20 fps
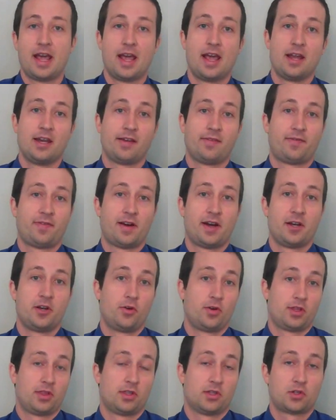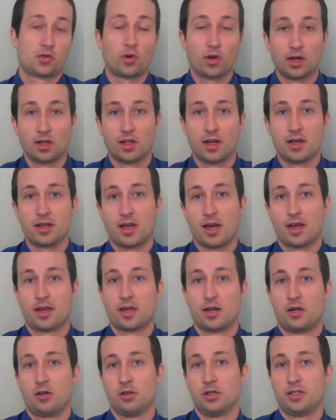and if I don't get the score I like, I
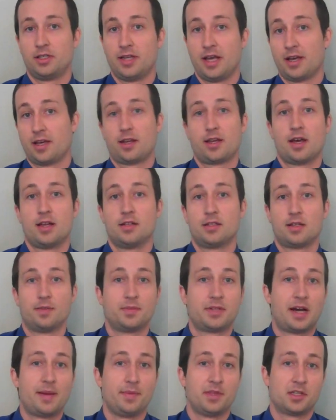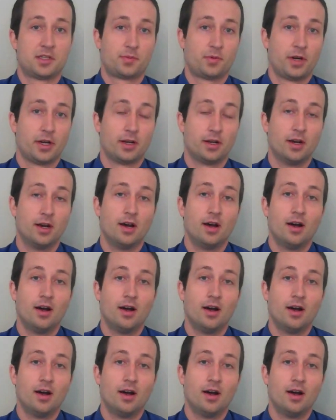can always take it again sometime in the spring.